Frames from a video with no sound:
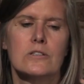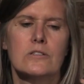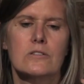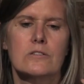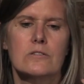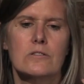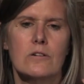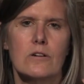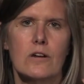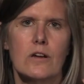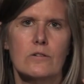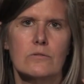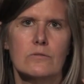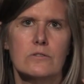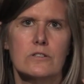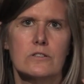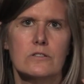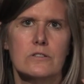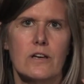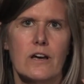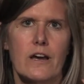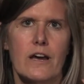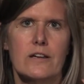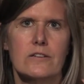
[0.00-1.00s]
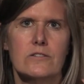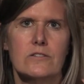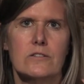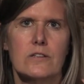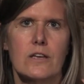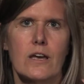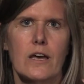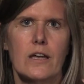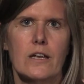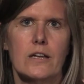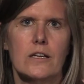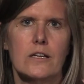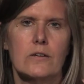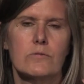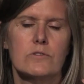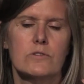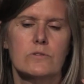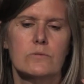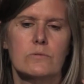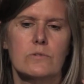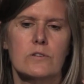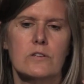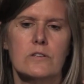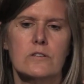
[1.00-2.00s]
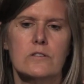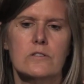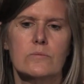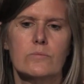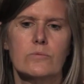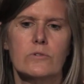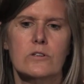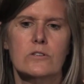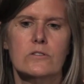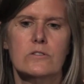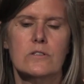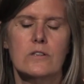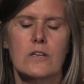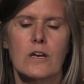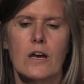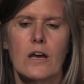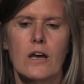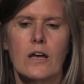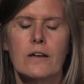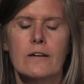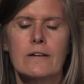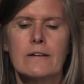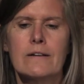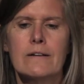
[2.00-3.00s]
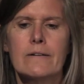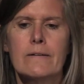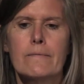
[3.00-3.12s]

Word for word: So I realized that it was one of these books that